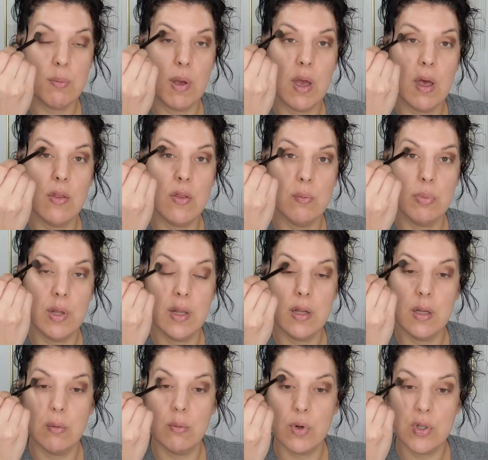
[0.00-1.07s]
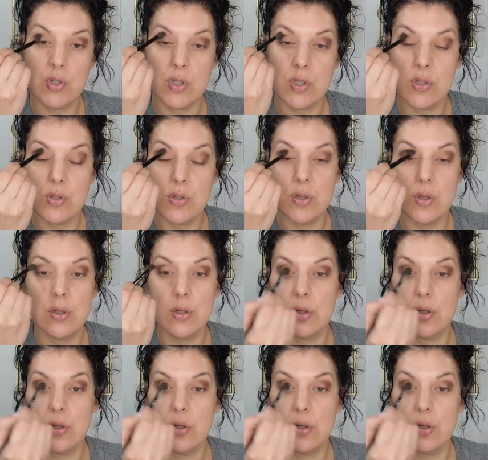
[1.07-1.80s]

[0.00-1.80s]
my other blending brushes are